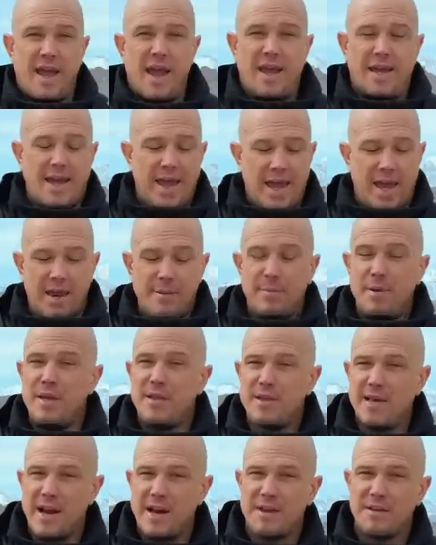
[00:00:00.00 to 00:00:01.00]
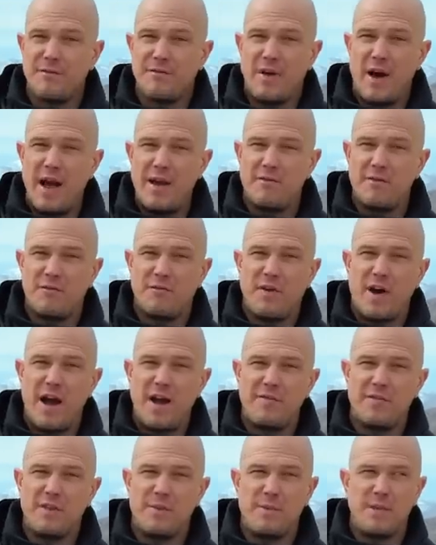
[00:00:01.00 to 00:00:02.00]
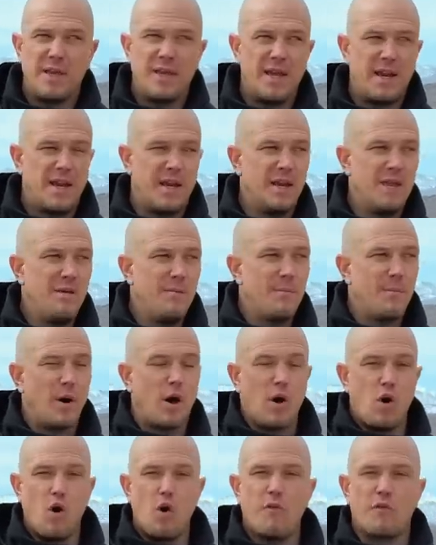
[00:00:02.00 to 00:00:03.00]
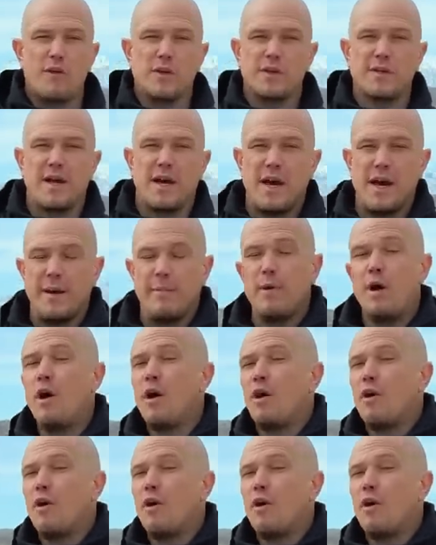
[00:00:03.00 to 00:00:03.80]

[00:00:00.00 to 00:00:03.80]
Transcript: It can be sets of five and five in the beginning, but over time,